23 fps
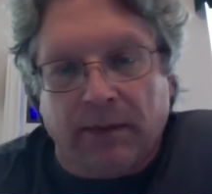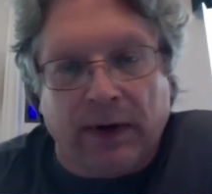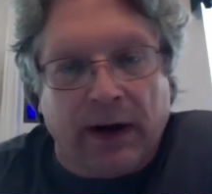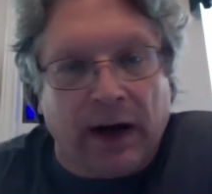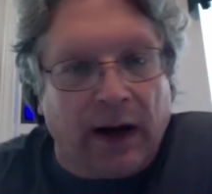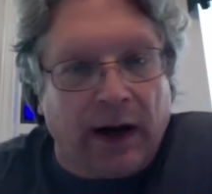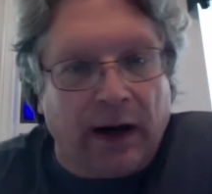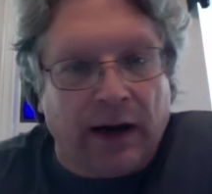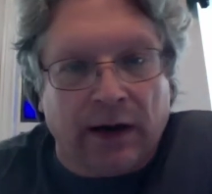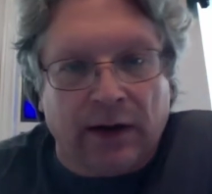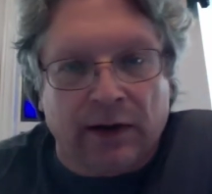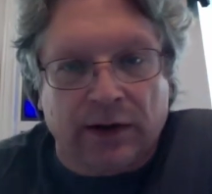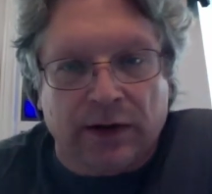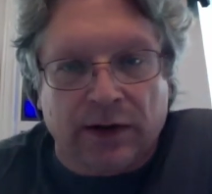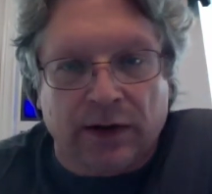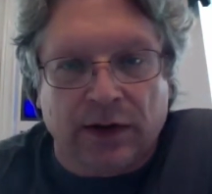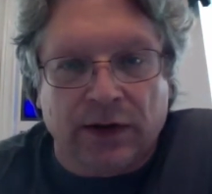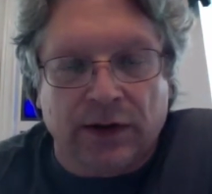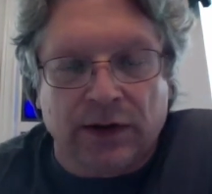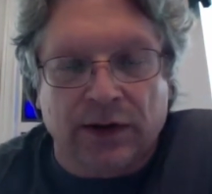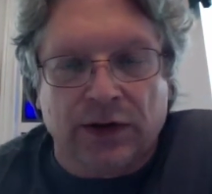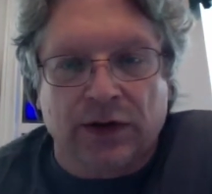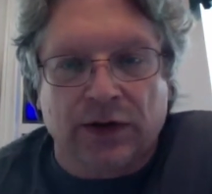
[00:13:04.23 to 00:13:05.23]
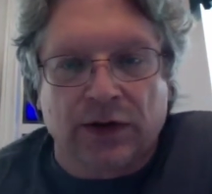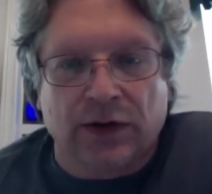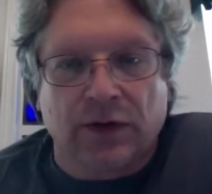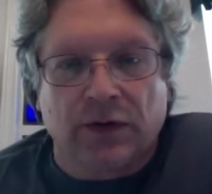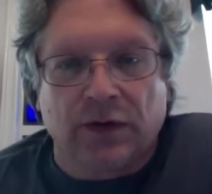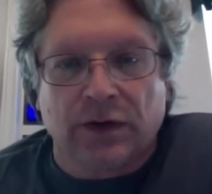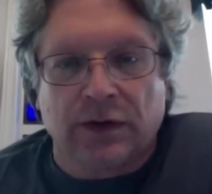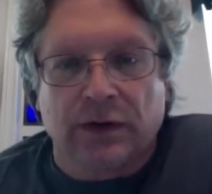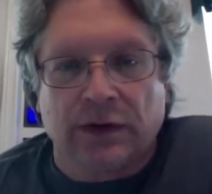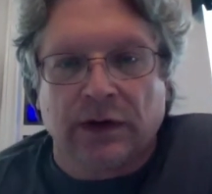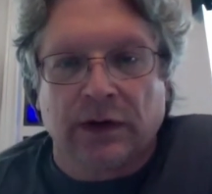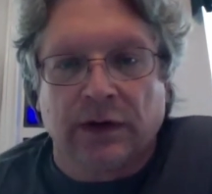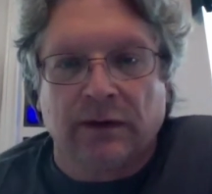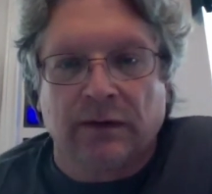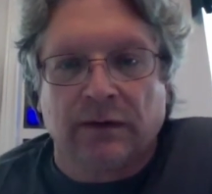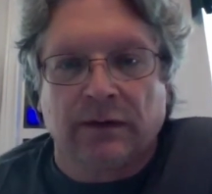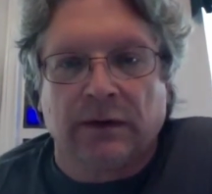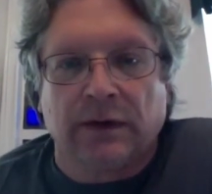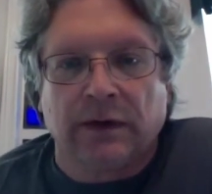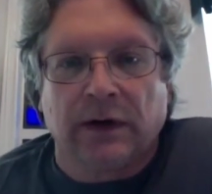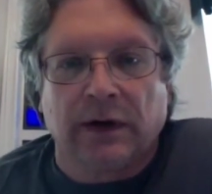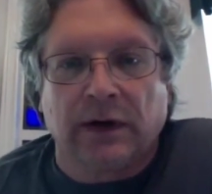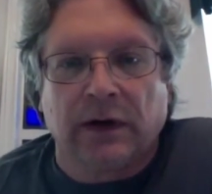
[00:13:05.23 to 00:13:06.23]
there's a distortion
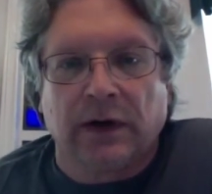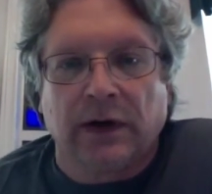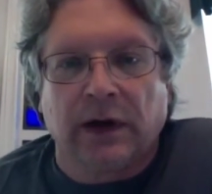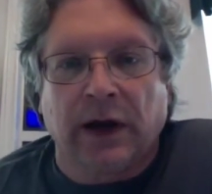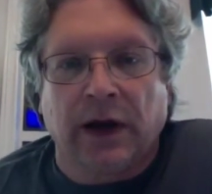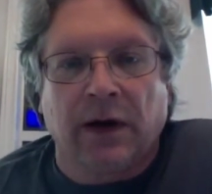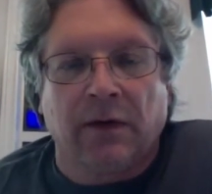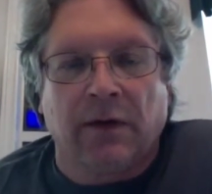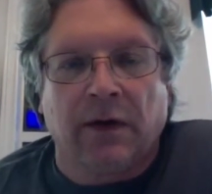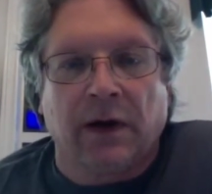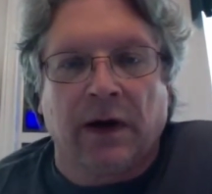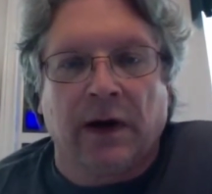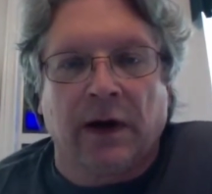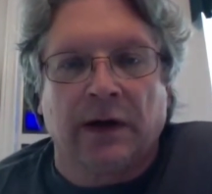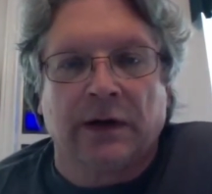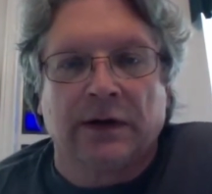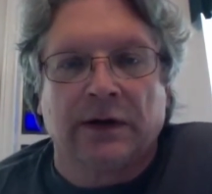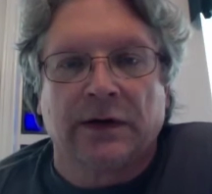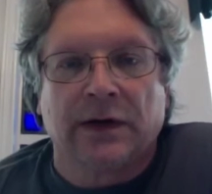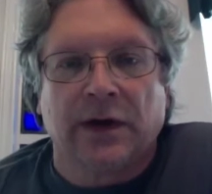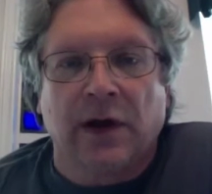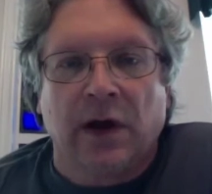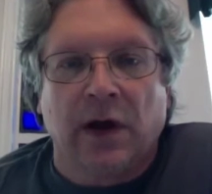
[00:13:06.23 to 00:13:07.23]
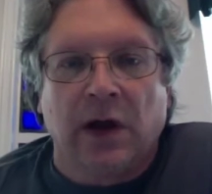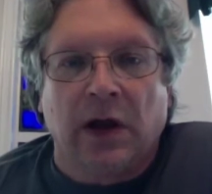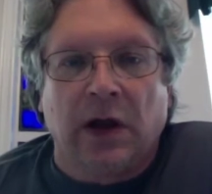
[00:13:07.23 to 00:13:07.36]
of eros.